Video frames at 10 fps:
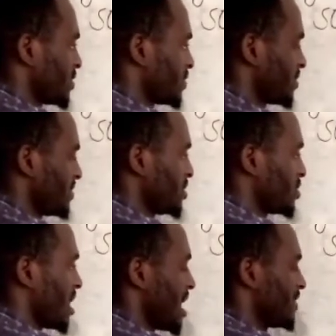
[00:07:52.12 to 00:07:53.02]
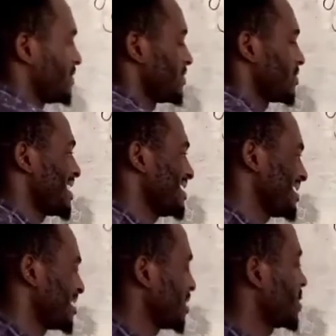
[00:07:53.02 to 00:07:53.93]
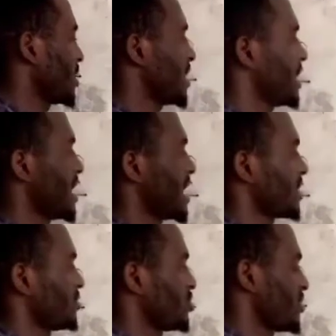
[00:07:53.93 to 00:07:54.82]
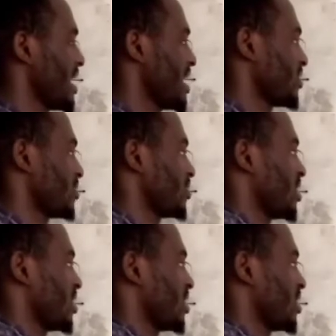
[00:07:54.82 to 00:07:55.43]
for me to have the right angle triangle.